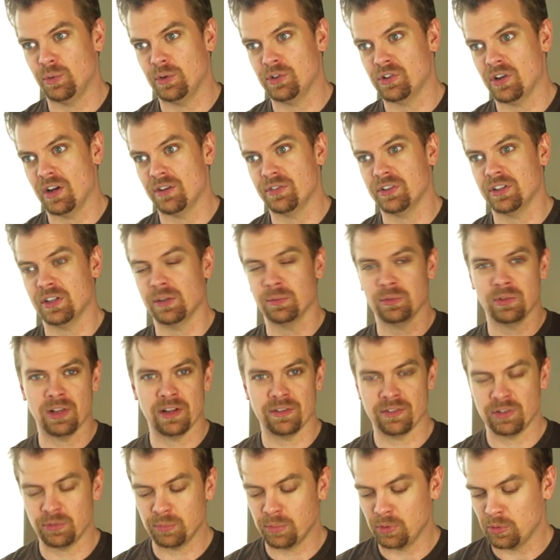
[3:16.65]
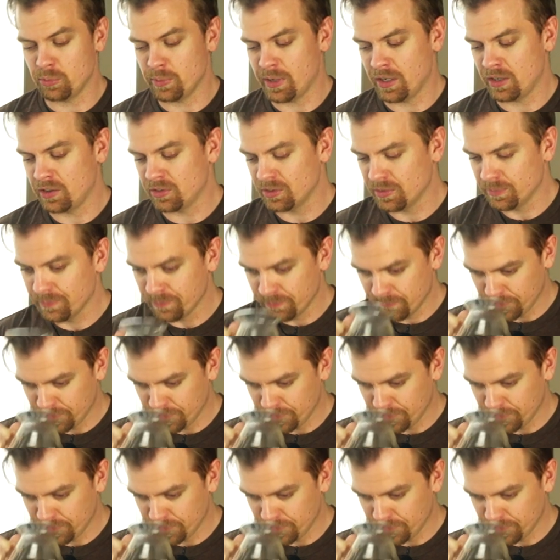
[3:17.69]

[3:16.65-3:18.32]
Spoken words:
which often comes off as blueberries.